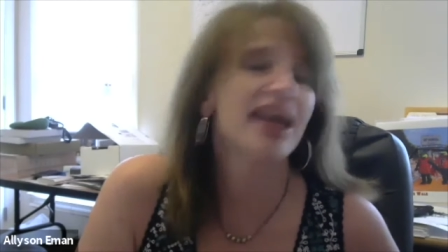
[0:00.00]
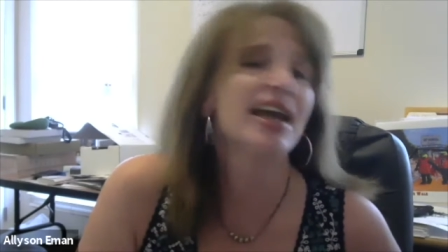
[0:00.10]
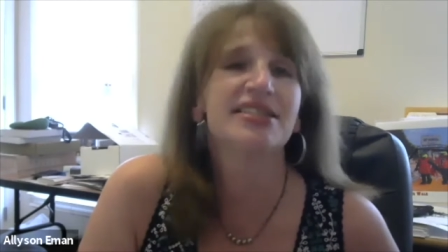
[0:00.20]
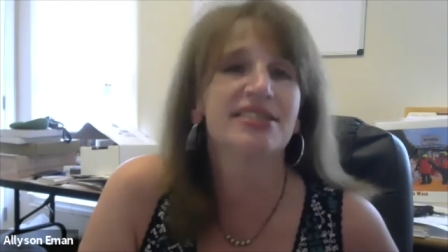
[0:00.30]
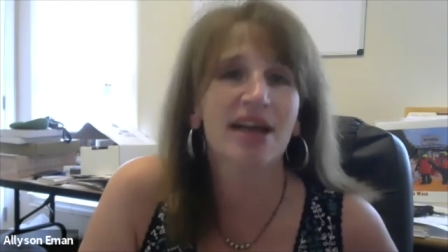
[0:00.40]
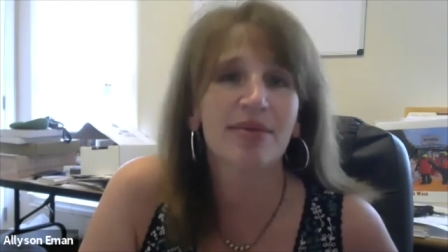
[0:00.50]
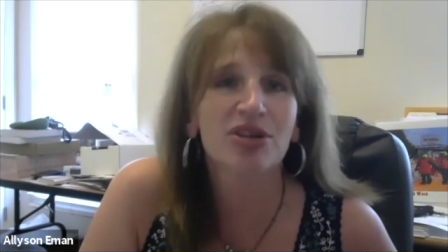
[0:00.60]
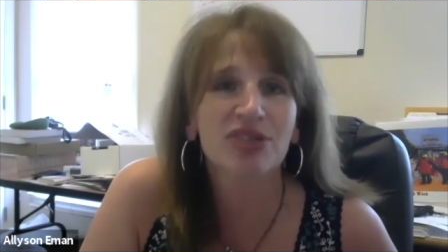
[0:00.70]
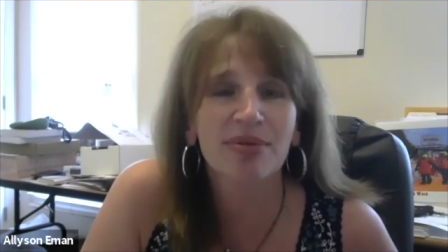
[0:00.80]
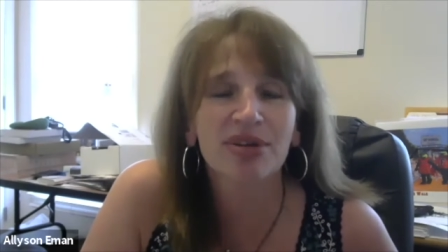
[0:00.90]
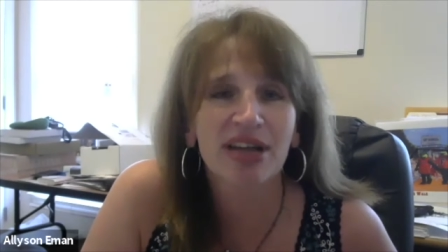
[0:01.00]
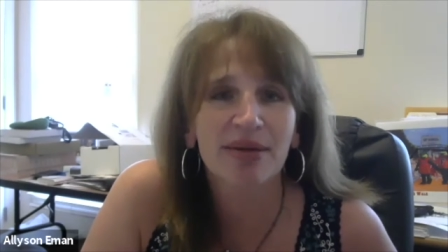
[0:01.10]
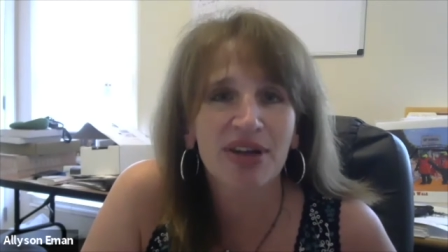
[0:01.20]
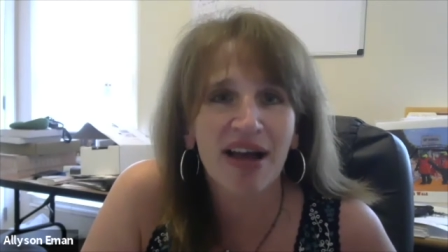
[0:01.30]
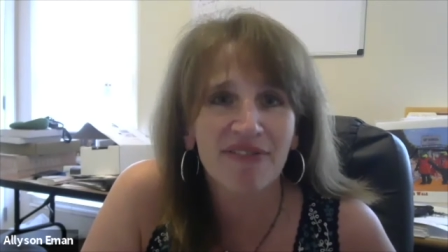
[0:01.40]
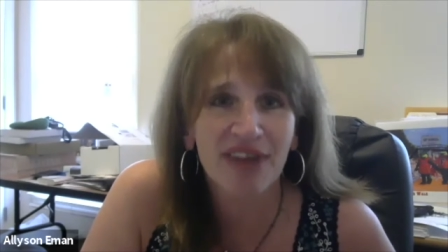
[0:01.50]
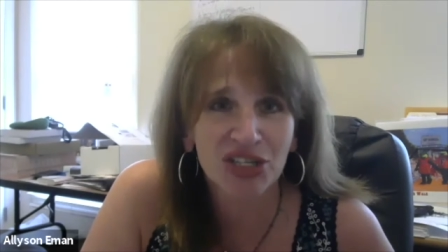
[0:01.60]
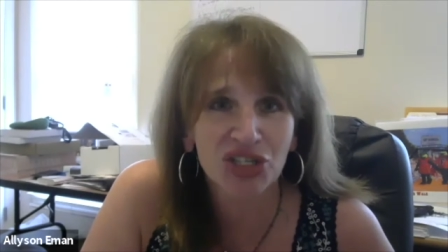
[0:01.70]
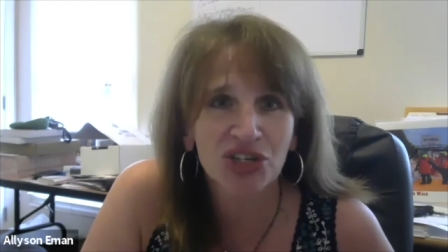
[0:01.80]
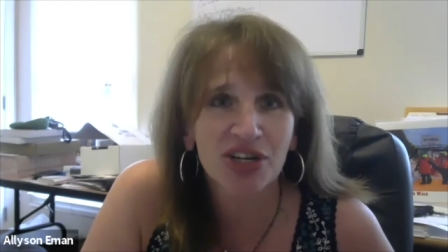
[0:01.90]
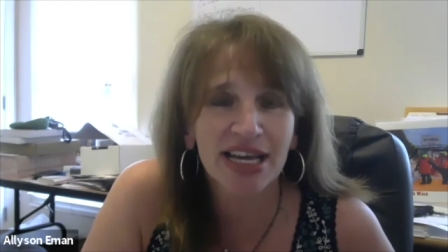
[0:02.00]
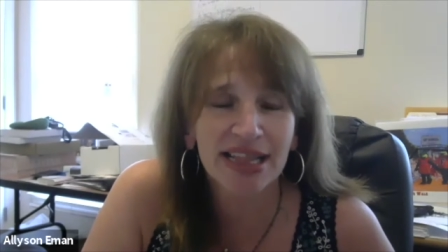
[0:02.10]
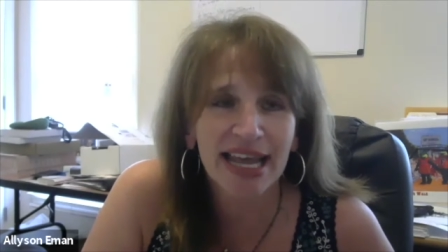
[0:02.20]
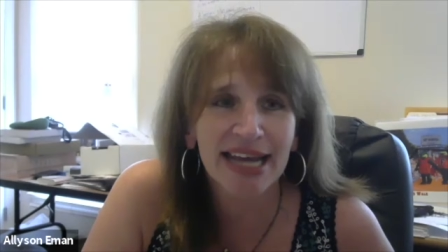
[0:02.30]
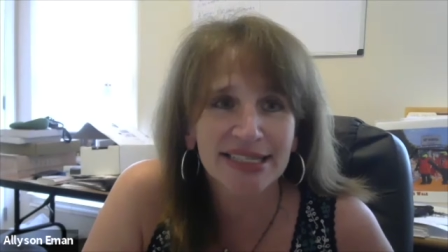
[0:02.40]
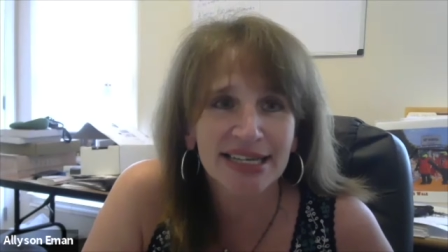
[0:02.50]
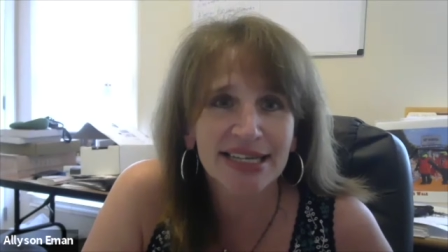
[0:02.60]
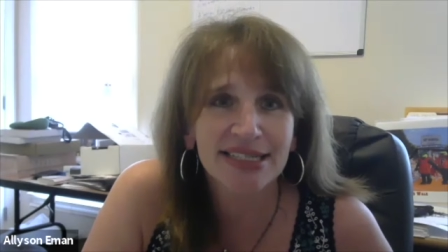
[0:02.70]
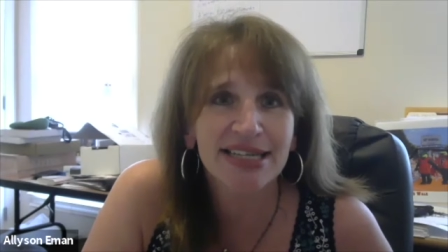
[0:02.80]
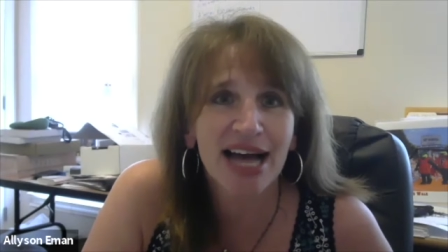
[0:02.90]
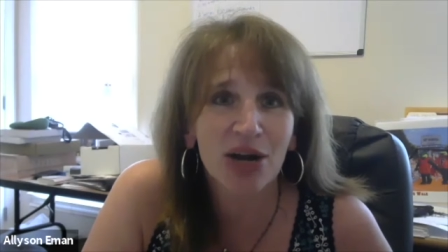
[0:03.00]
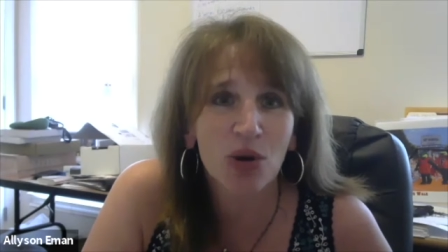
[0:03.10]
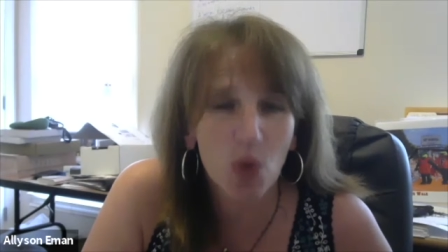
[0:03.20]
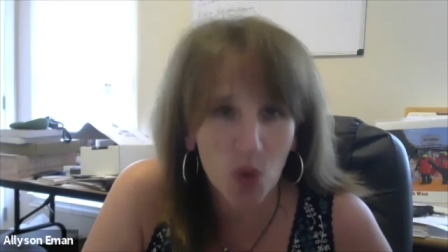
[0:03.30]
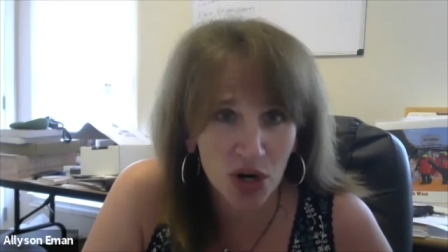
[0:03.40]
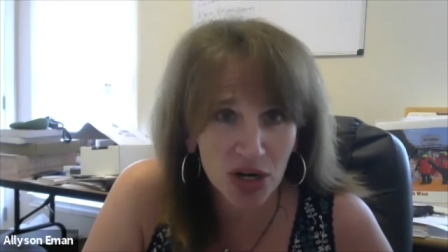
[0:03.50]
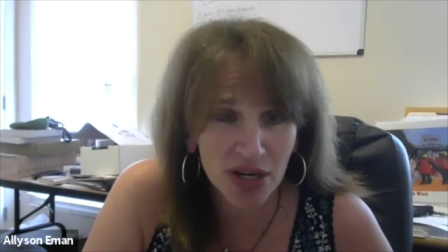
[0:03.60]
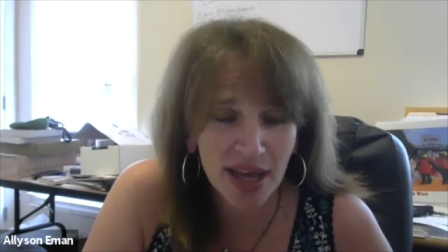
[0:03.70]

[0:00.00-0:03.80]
It's www.ventureatlanta.org,